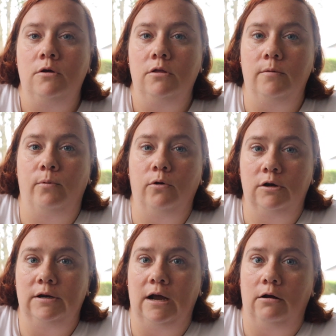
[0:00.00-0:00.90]
the Port
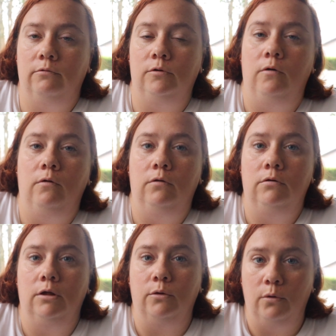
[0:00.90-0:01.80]
Canaveral
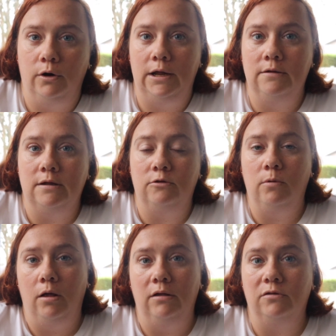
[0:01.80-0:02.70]
authorities as
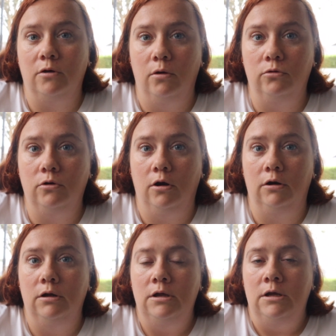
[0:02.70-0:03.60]
well as the Coast
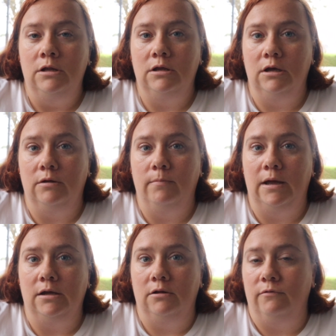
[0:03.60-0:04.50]
Guard did
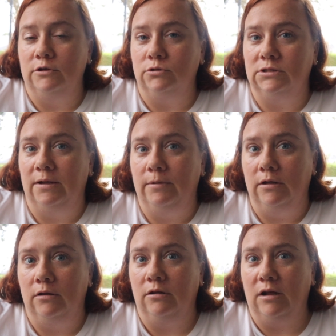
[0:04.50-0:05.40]
make an official
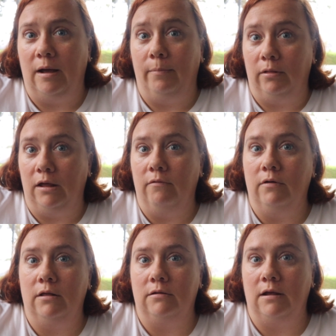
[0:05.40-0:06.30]
statement, I believe,
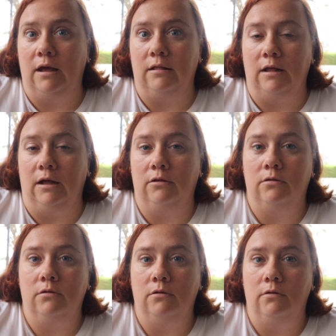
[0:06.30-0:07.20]
saying that
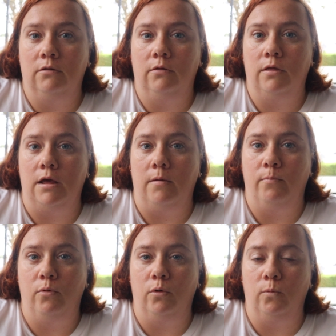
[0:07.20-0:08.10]
the
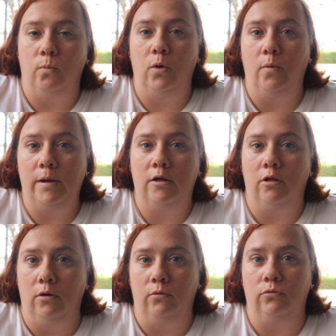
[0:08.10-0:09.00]
port will be
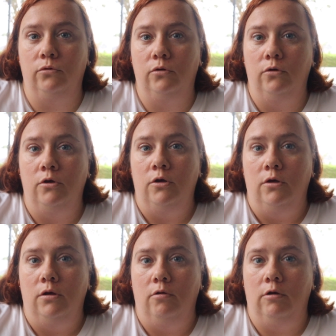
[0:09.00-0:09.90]
closed
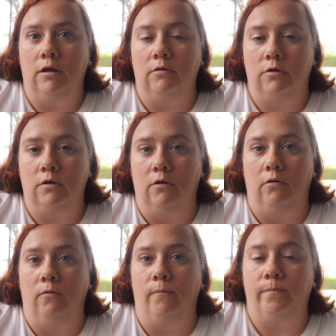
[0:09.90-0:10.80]

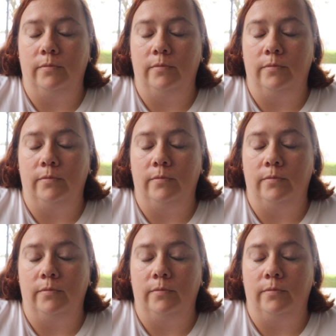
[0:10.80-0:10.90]
until